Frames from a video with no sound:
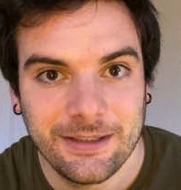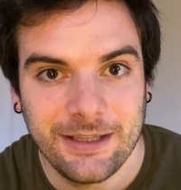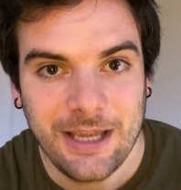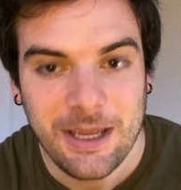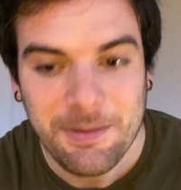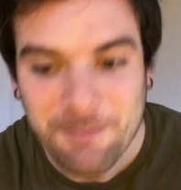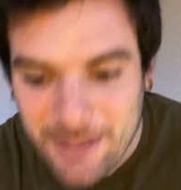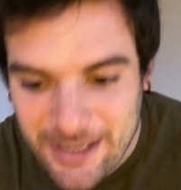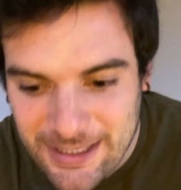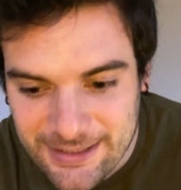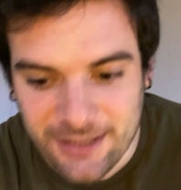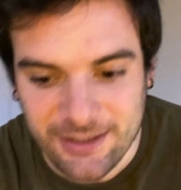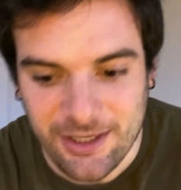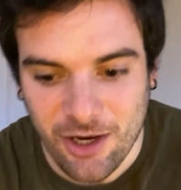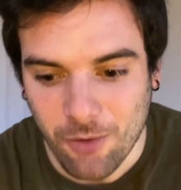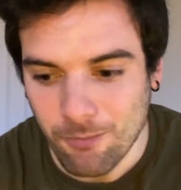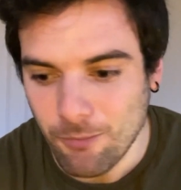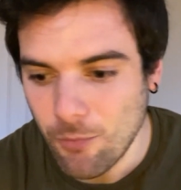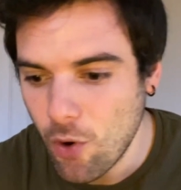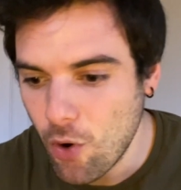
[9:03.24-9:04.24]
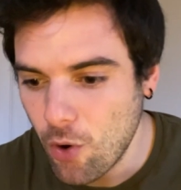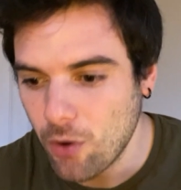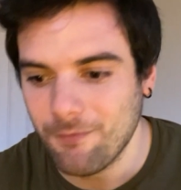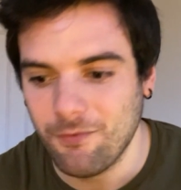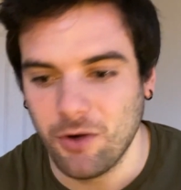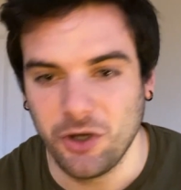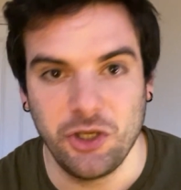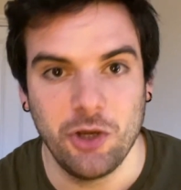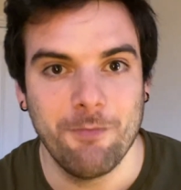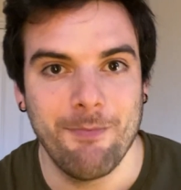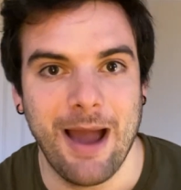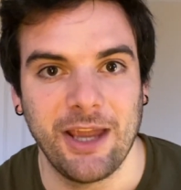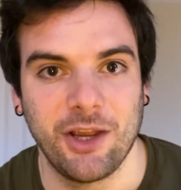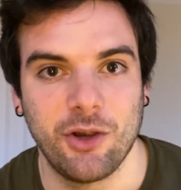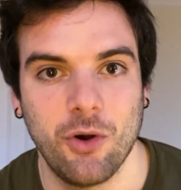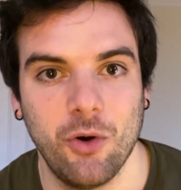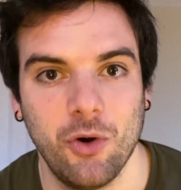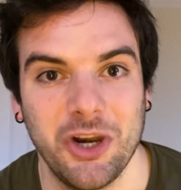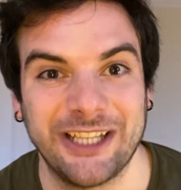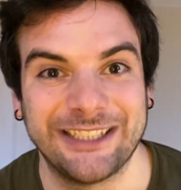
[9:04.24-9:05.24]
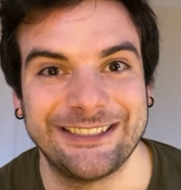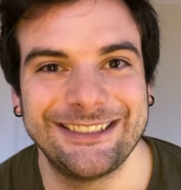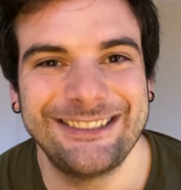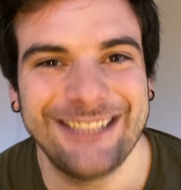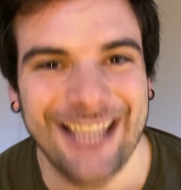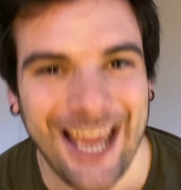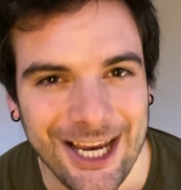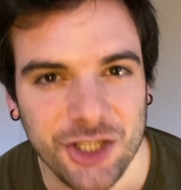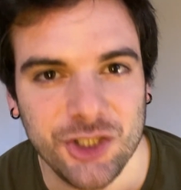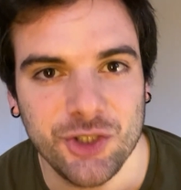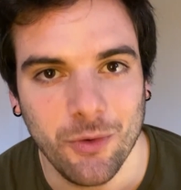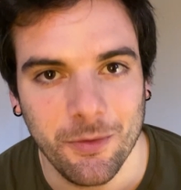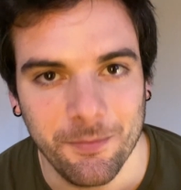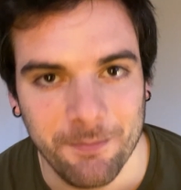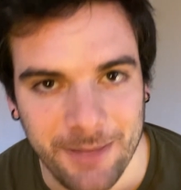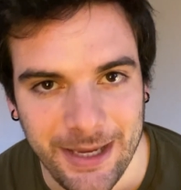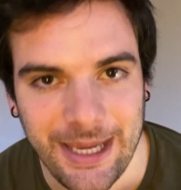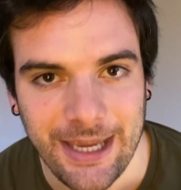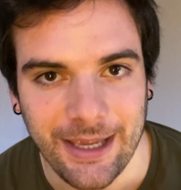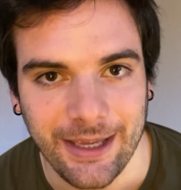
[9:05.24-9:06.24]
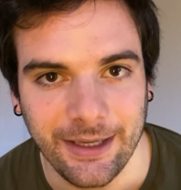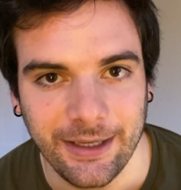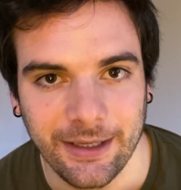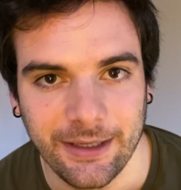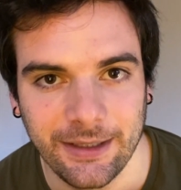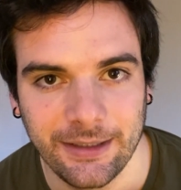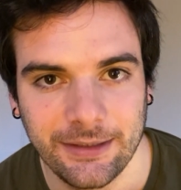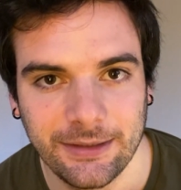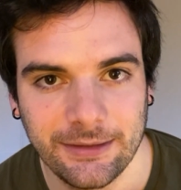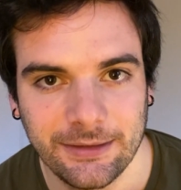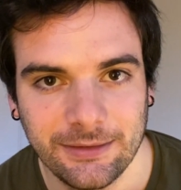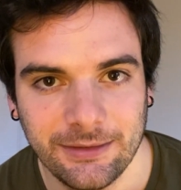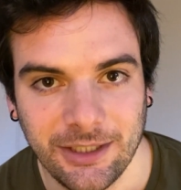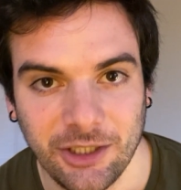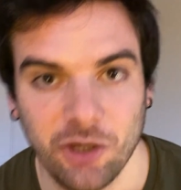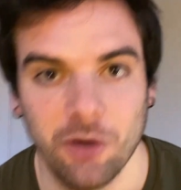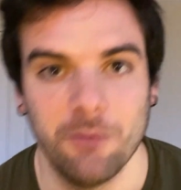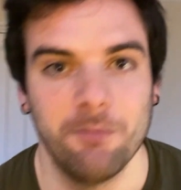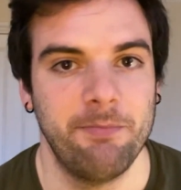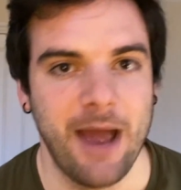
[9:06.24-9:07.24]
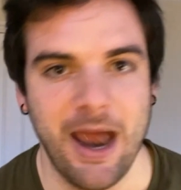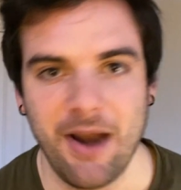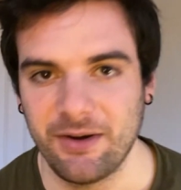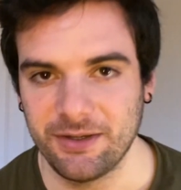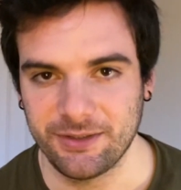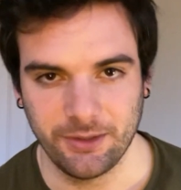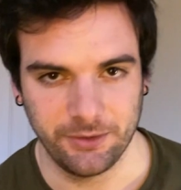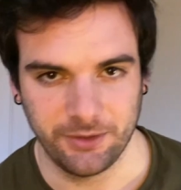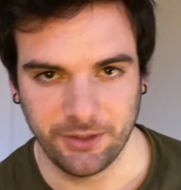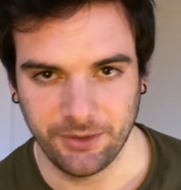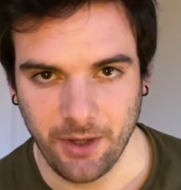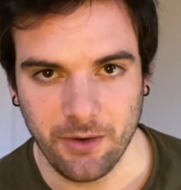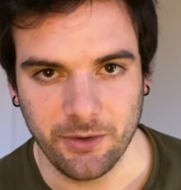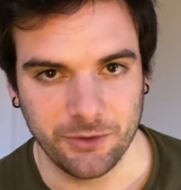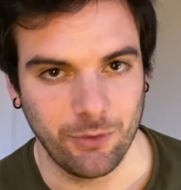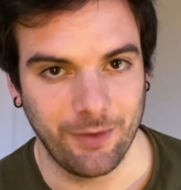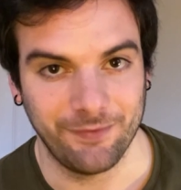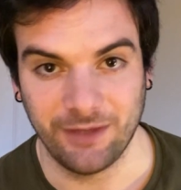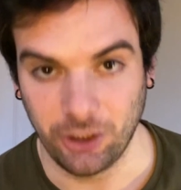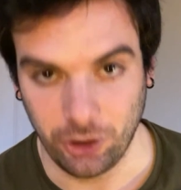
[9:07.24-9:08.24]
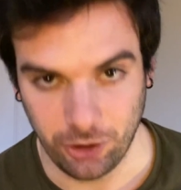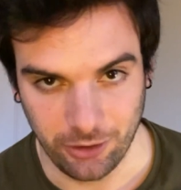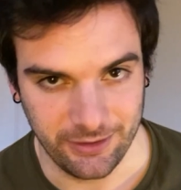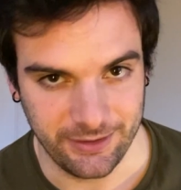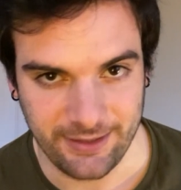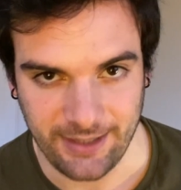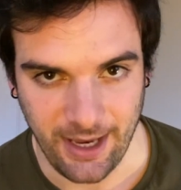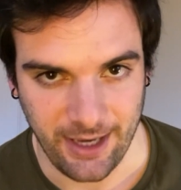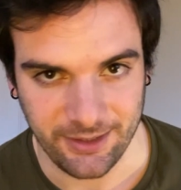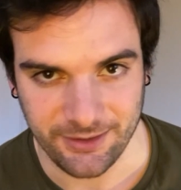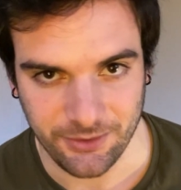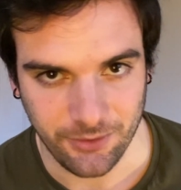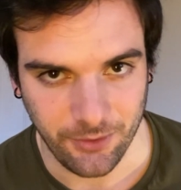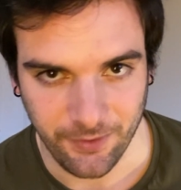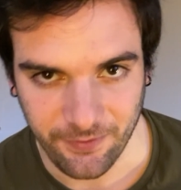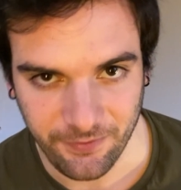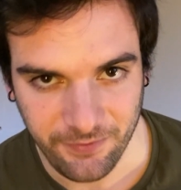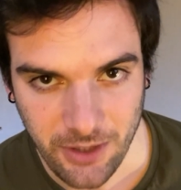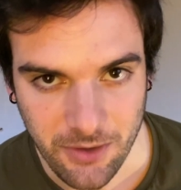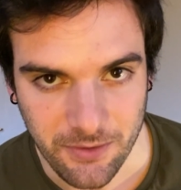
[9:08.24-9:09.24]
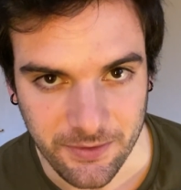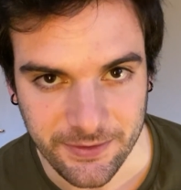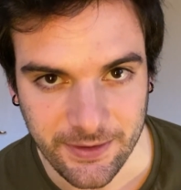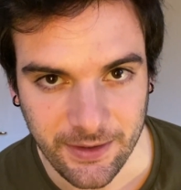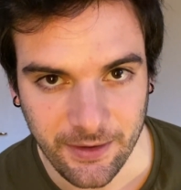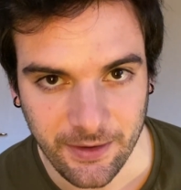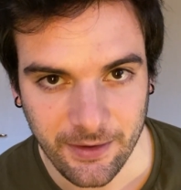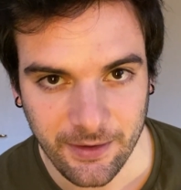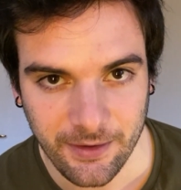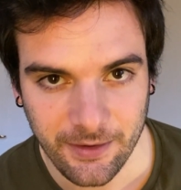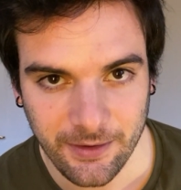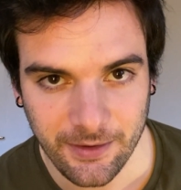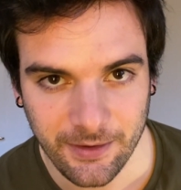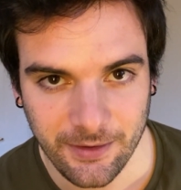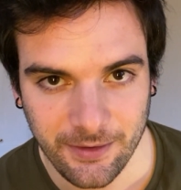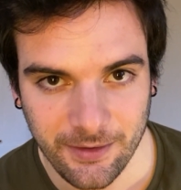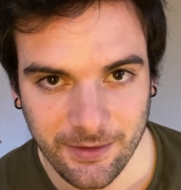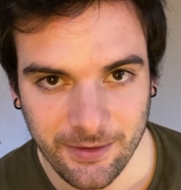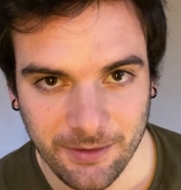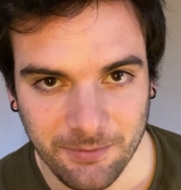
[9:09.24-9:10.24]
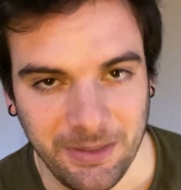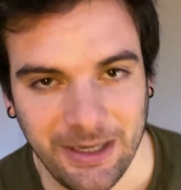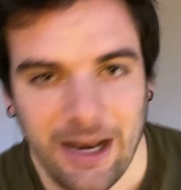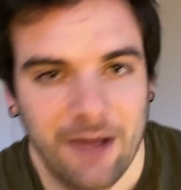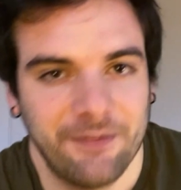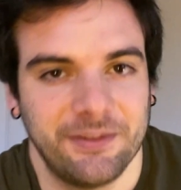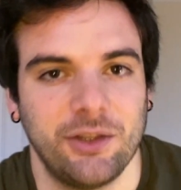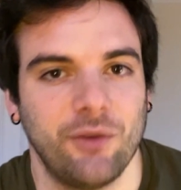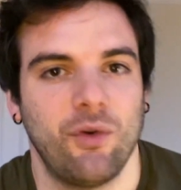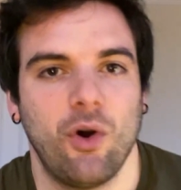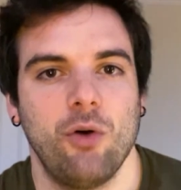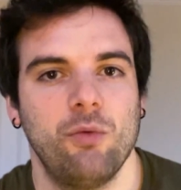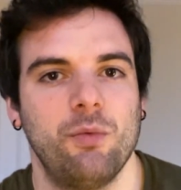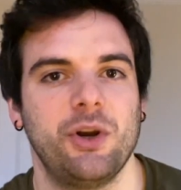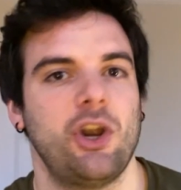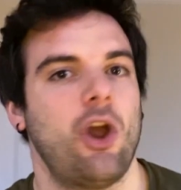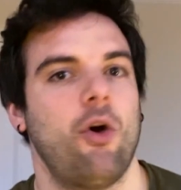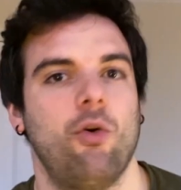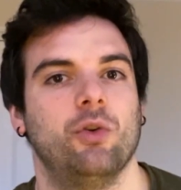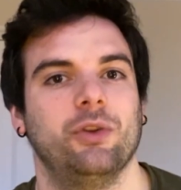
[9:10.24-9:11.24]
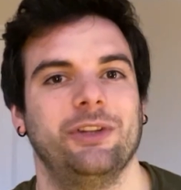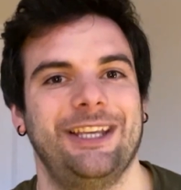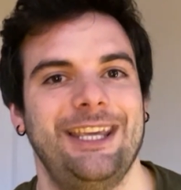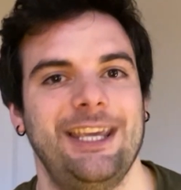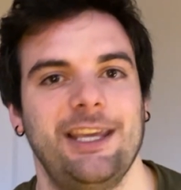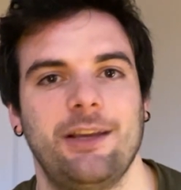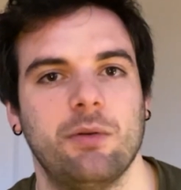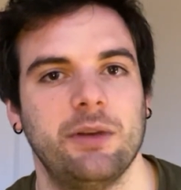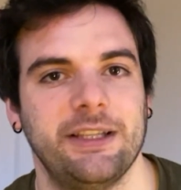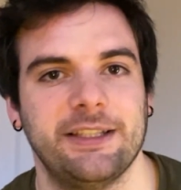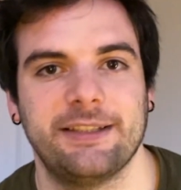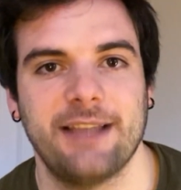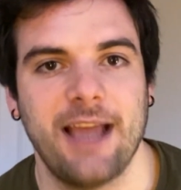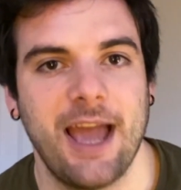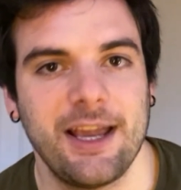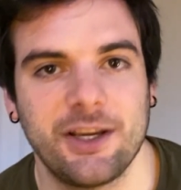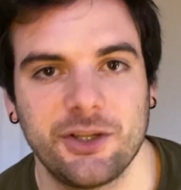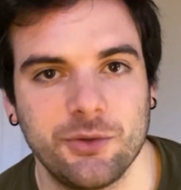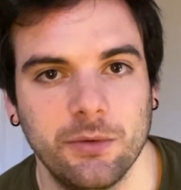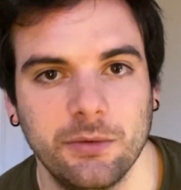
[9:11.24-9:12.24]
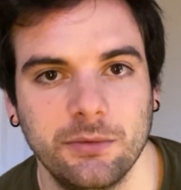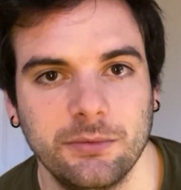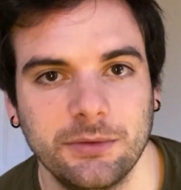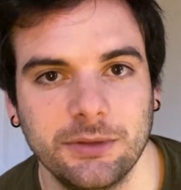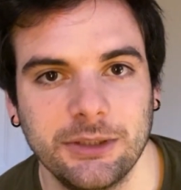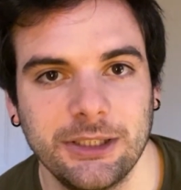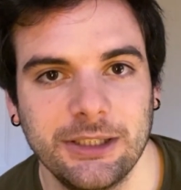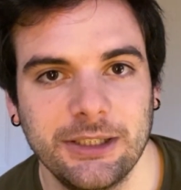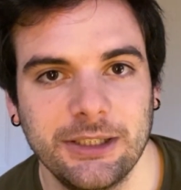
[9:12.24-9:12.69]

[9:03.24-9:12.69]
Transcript: It means that they're more of what you might call a sexual being in comparison to those who have the good sense to refuse. I mean, after all, we're not all equally sexual.